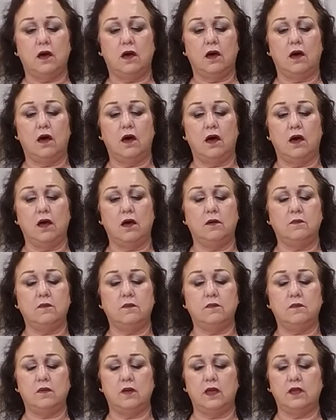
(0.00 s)

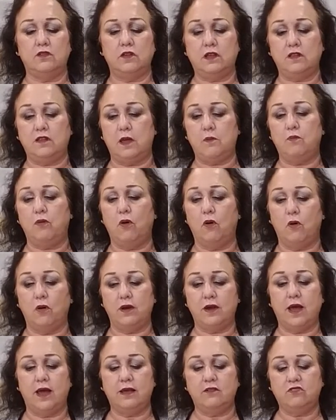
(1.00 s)
You think they pour
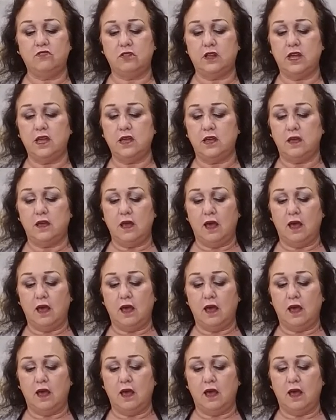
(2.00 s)
nicely.